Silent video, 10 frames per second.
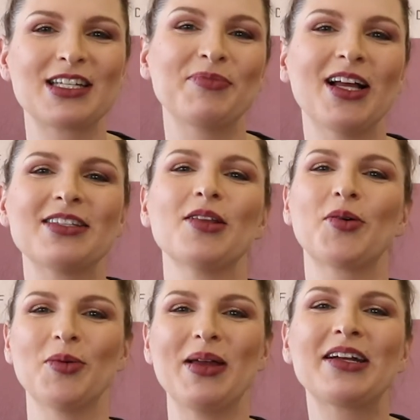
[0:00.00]
plus
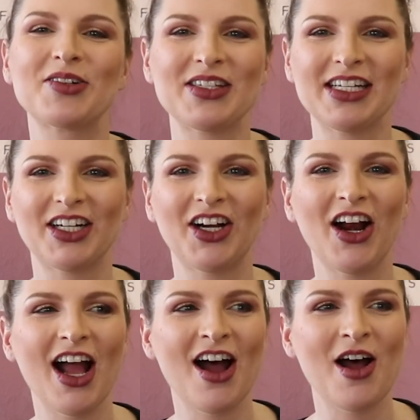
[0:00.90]
local makers here.
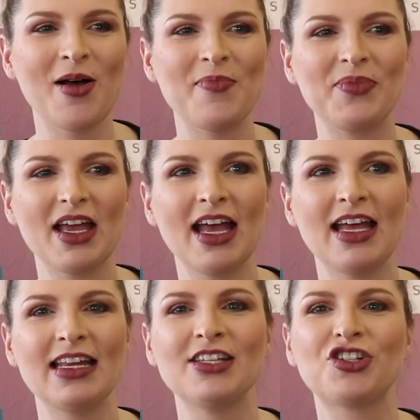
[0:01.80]
And
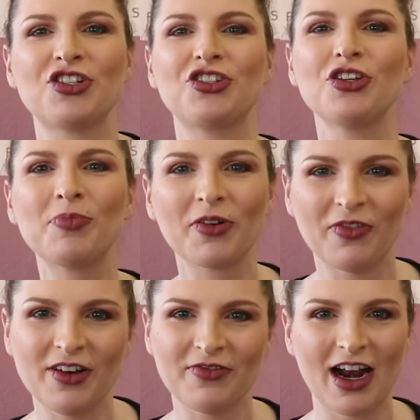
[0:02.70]
it's just super
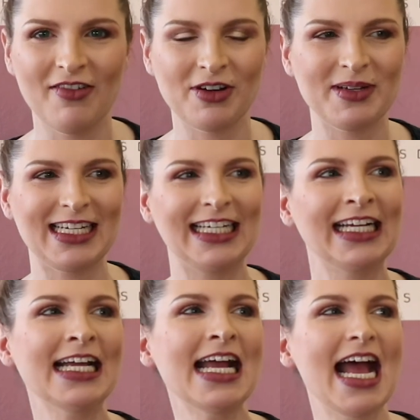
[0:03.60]
fun for everybody.
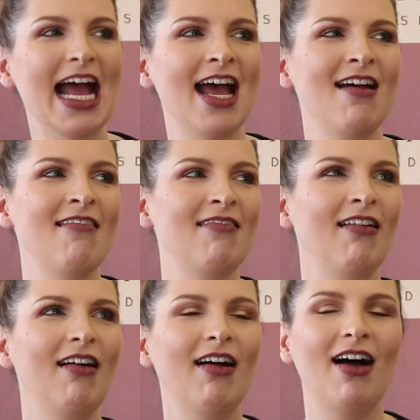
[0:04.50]
And
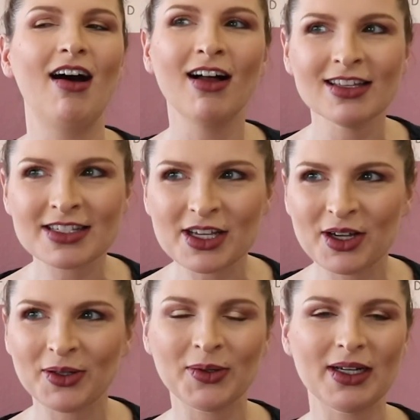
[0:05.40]

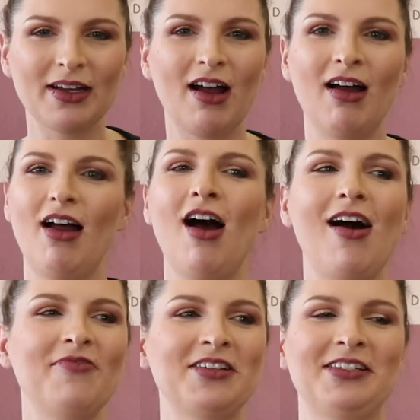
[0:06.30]
also,
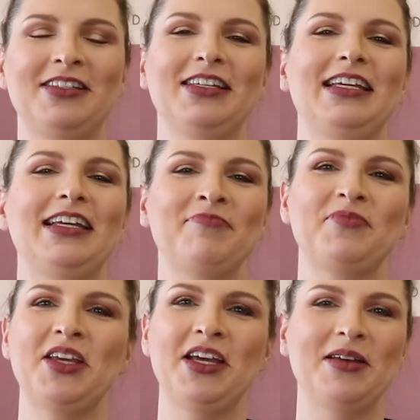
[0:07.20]
obviously,
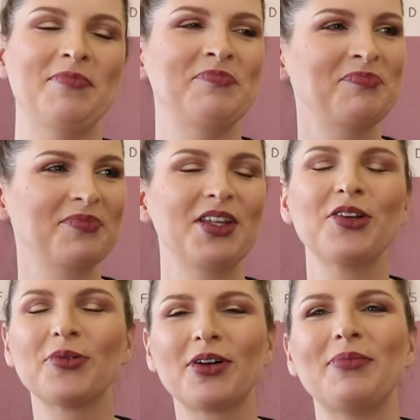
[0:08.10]
Kim,
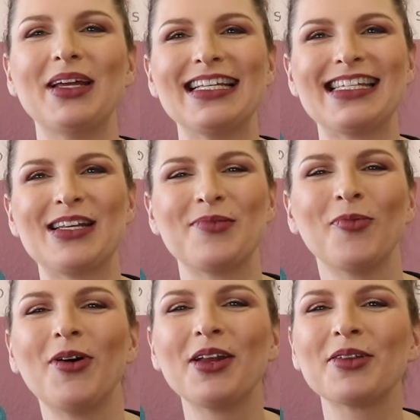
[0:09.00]
you were amazing.
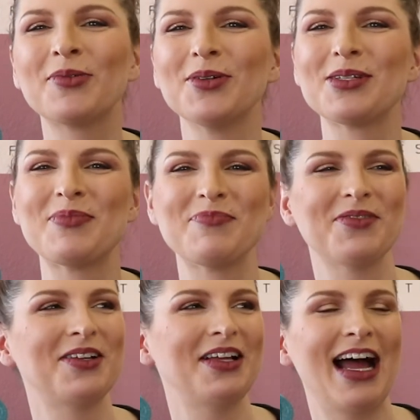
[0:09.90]
One of the coolest
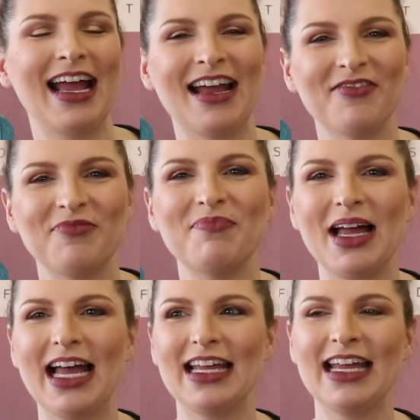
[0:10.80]
people I have
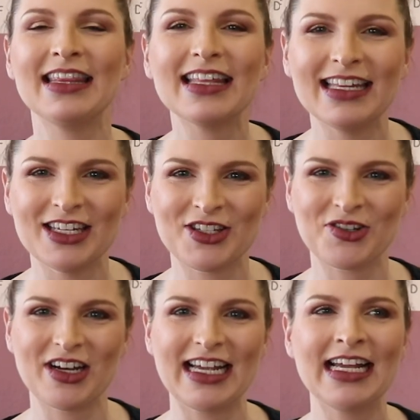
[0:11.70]
met in the
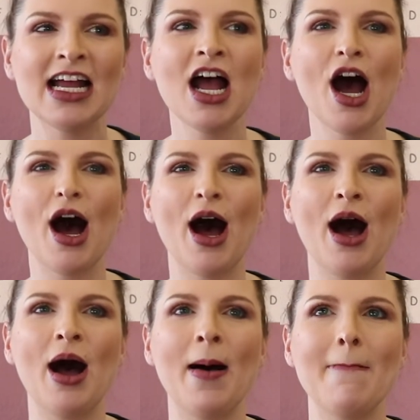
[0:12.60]
industry.
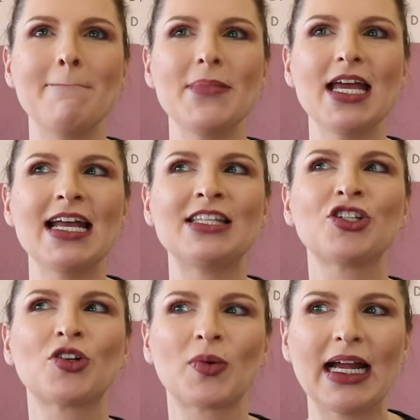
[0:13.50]
It's
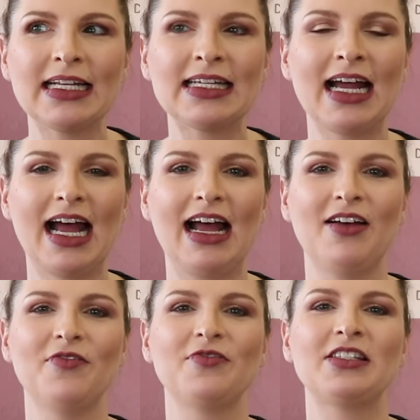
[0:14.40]
great to
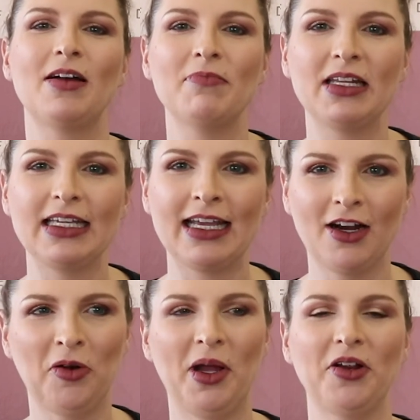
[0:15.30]
have somebody
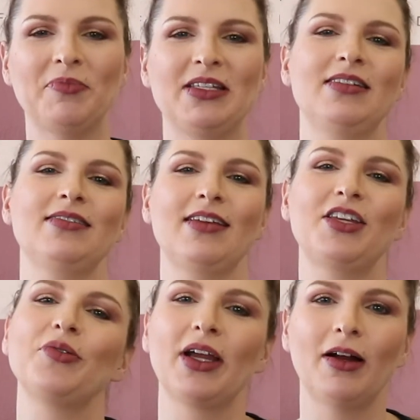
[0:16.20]
care about your business
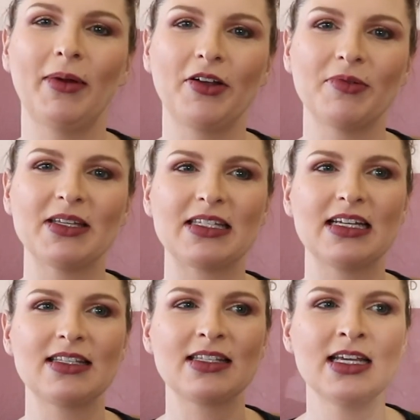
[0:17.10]
like you care about your
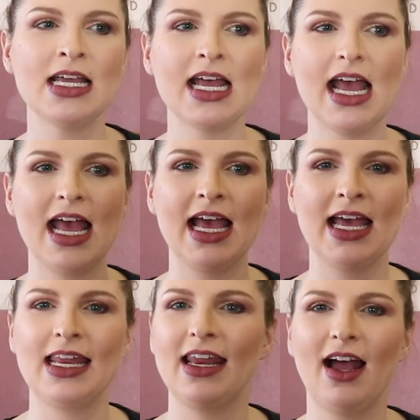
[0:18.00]
business.
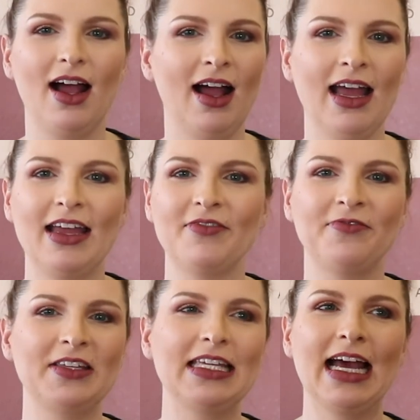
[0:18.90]
And
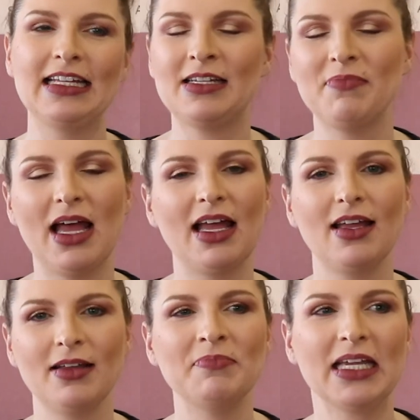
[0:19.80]
I've yet to
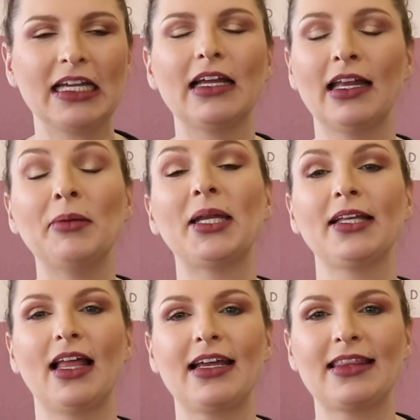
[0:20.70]
meet
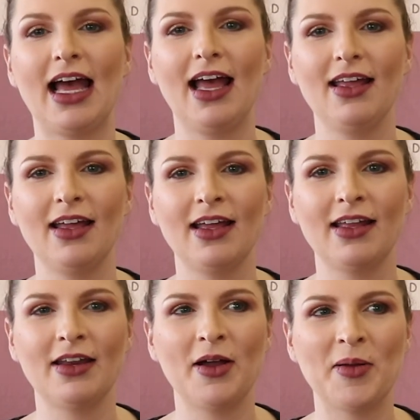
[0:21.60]
anybody like that.
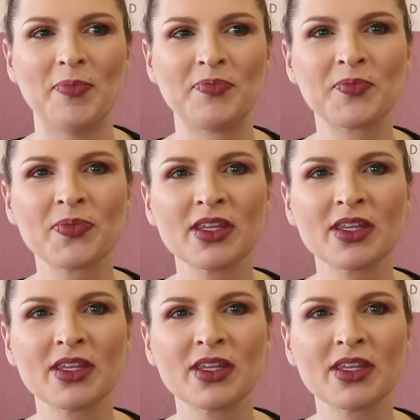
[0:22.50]
And